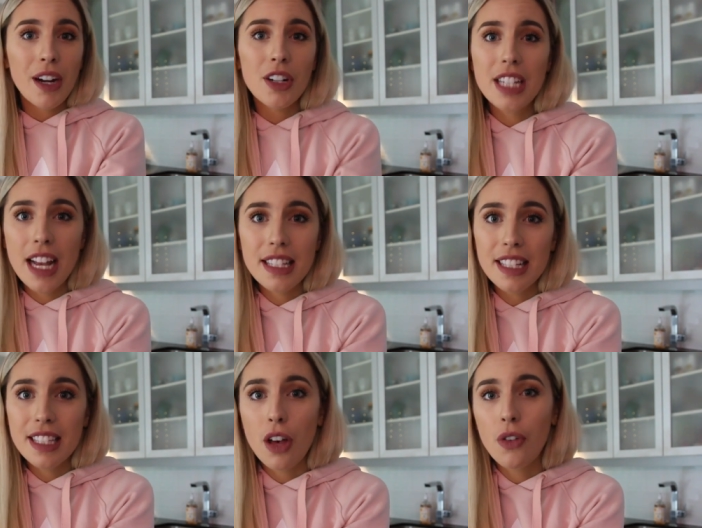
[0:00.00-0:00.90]

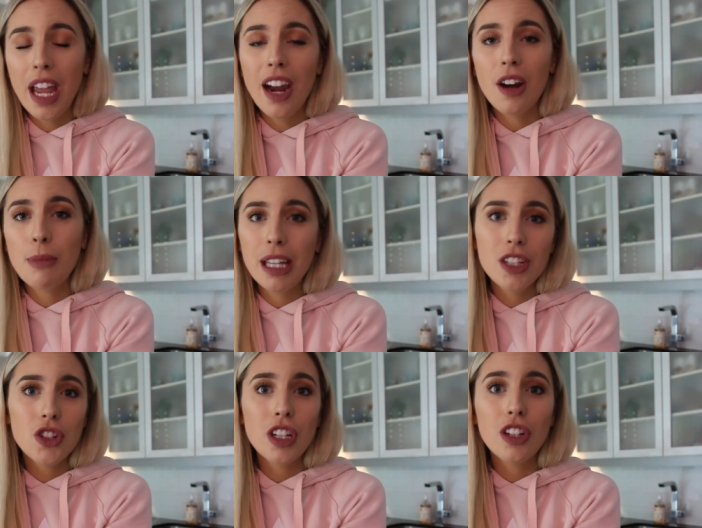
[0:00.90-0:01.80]
prioritizing self-care,
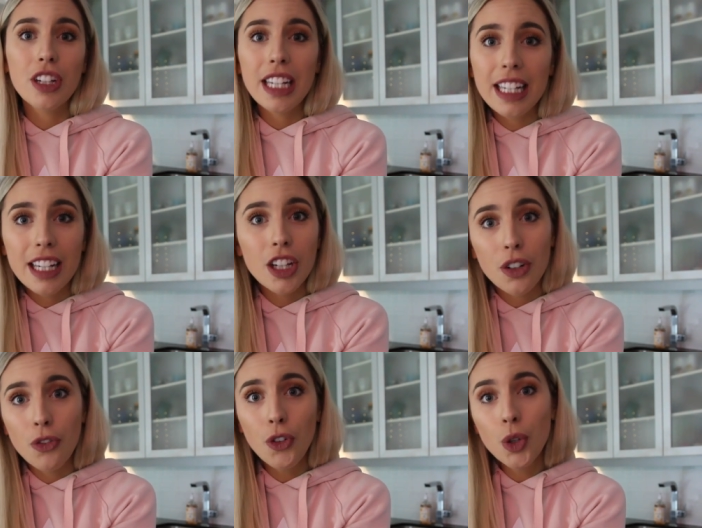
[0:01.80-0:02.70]
making sure that you're eating
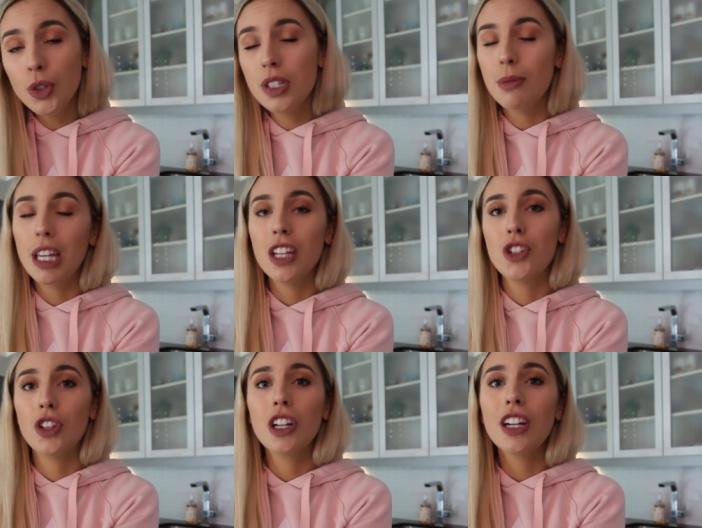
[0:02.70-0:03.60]
good foods, making
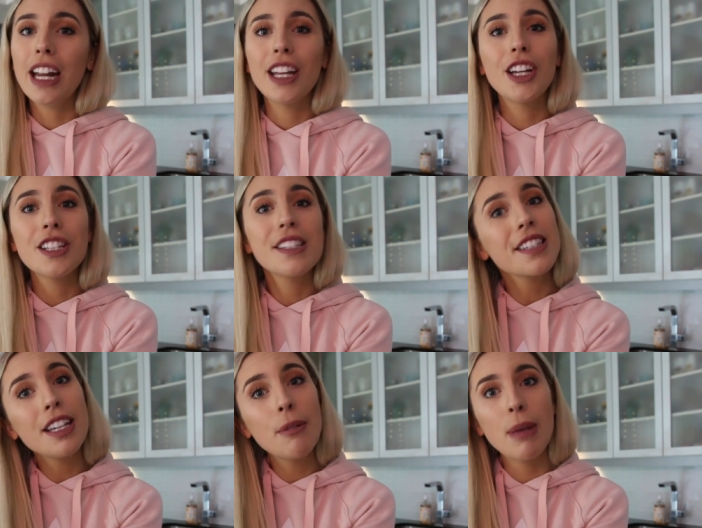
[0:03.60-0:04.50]
sure that you're getting good
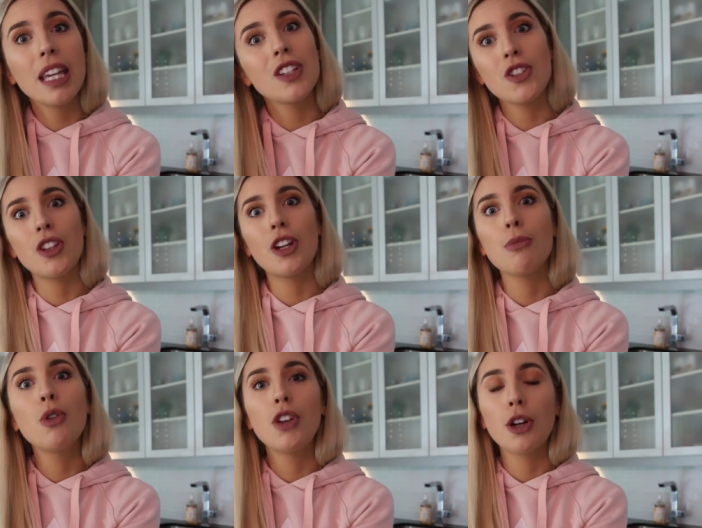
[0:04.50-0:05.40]
sleep, making sure that
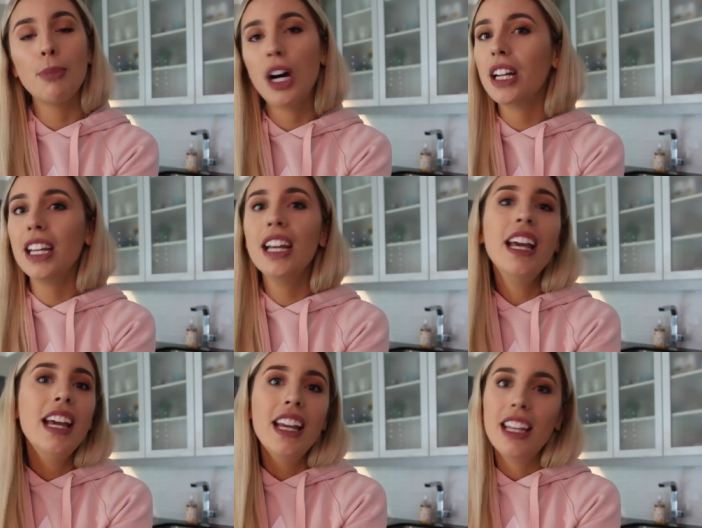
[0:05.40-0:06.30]
you're moving your
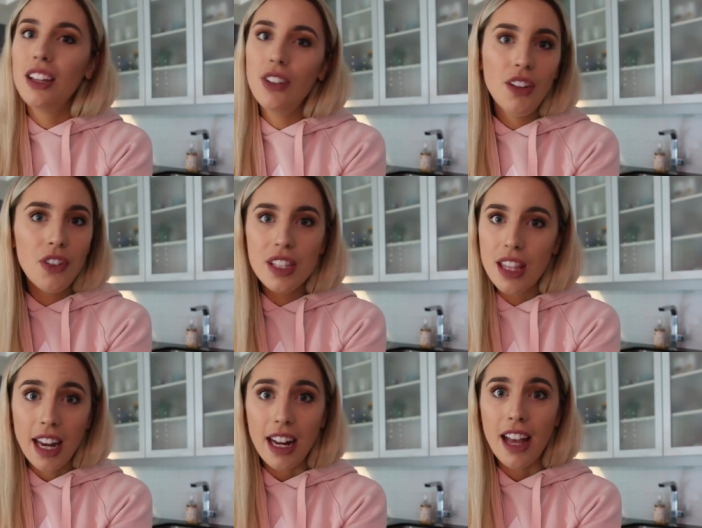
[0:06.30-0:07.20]
body. Even if
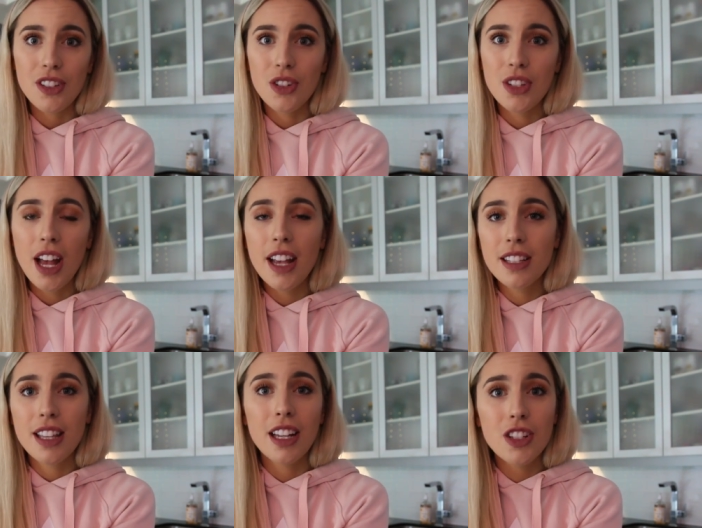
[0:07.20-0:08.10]
it's light
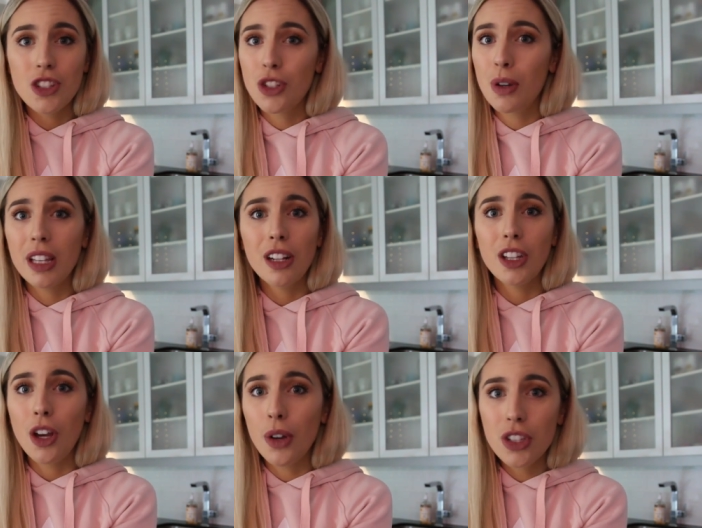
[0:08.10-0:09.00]
exercise, like just doing a
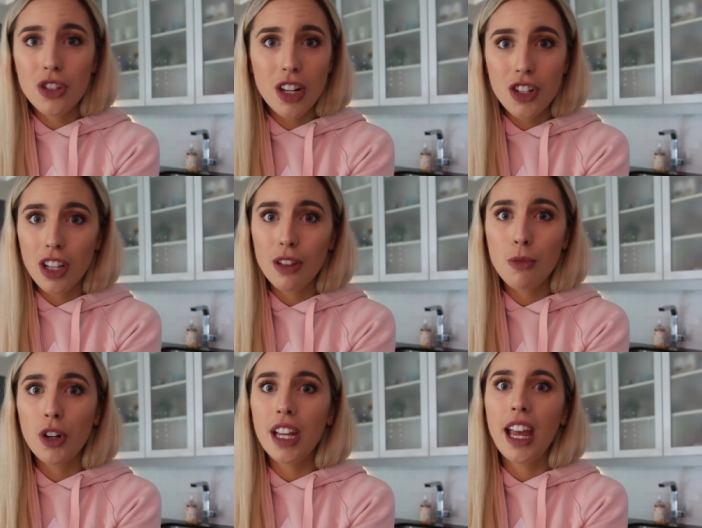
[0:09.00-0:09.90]
little yoga stretching in the
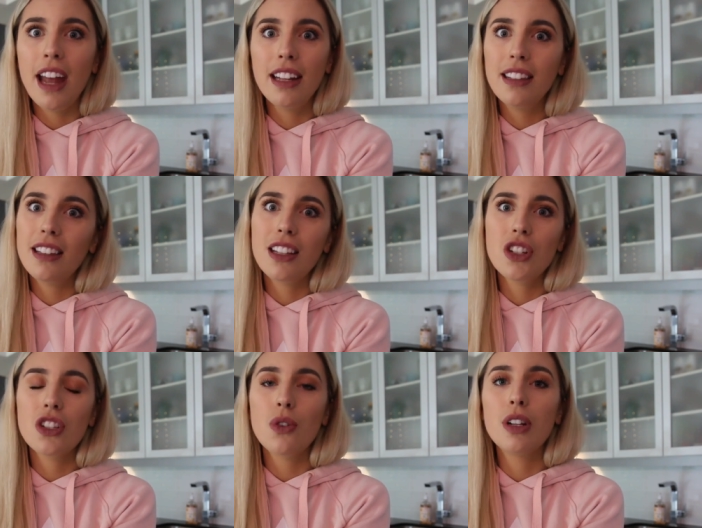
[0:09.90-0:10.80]
morning, anything that's
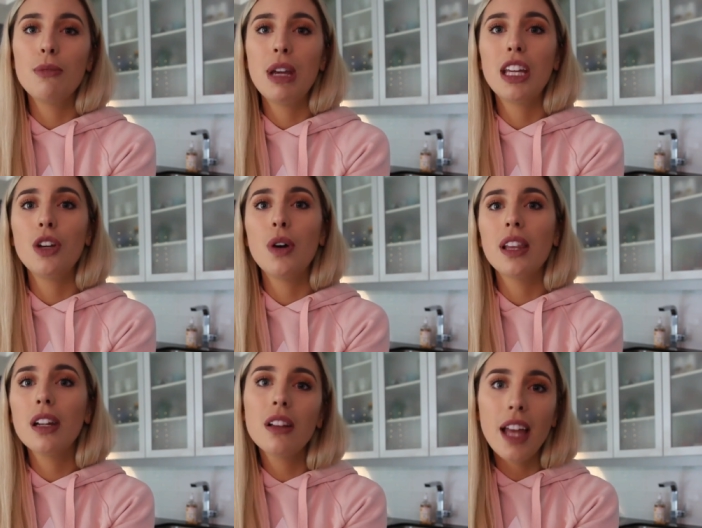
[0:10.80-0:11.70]
just going to make you a
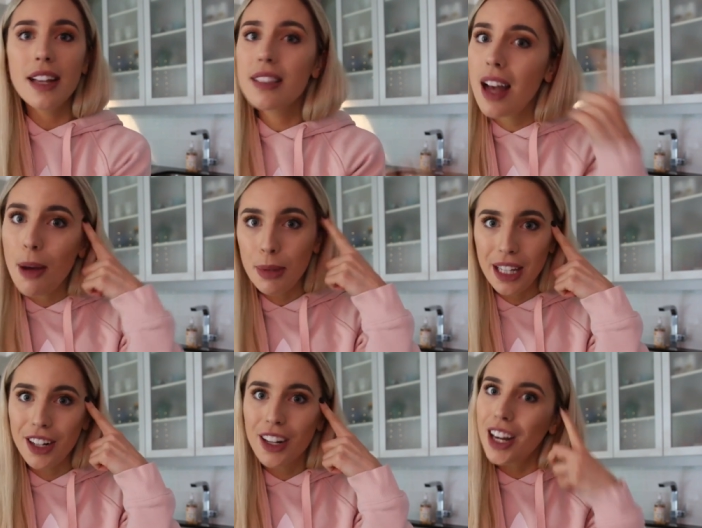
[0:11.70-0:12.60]
little less up
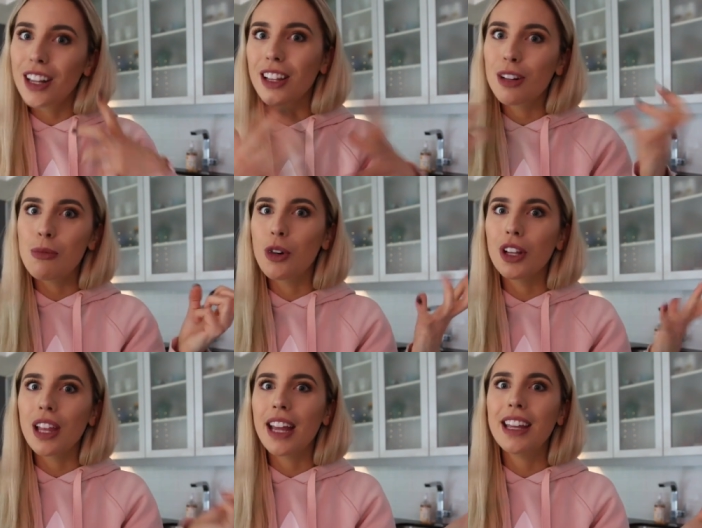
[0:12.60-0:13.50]
here and a little more
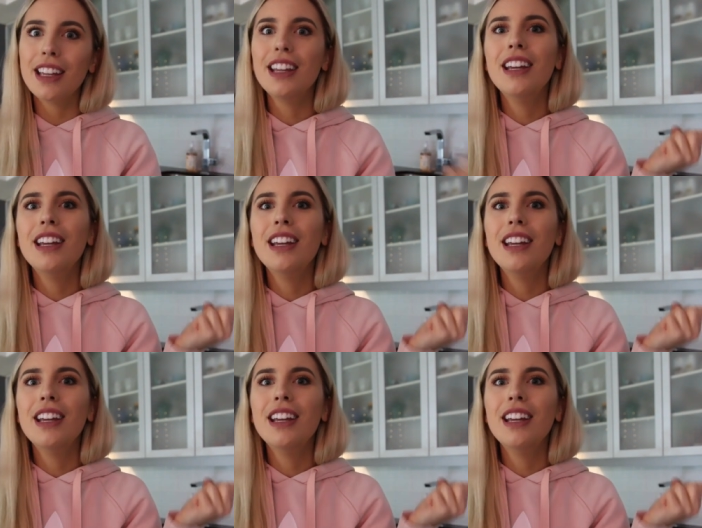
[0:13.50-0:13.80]
like